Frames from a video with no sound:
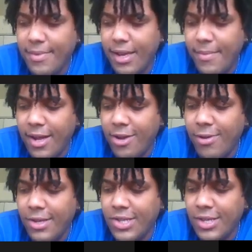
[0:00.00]
And my
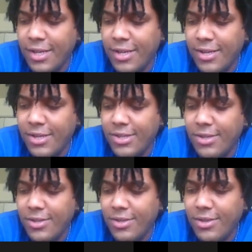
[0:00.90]
question is,
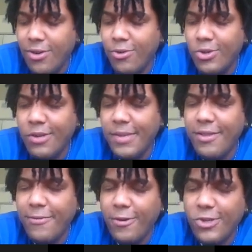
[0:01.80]
who should be
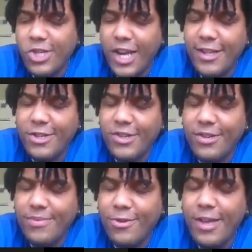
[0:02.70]
the first challenger?
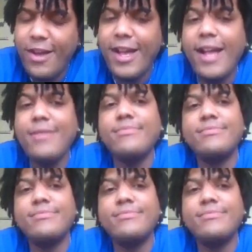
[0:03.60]
Who y'all got?